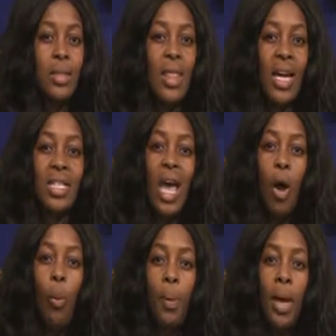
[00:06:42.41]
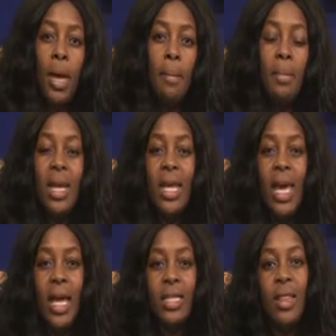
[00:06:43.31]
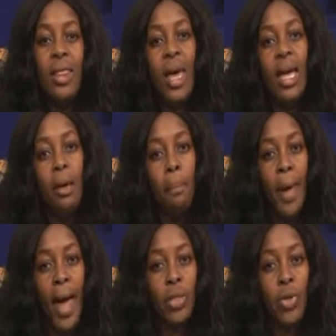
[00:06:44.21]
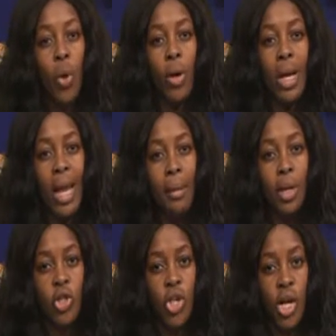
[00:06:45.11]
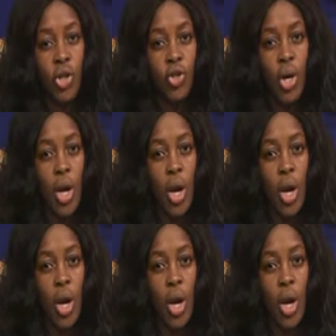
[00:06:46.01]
that help mitigate their impacts on climate change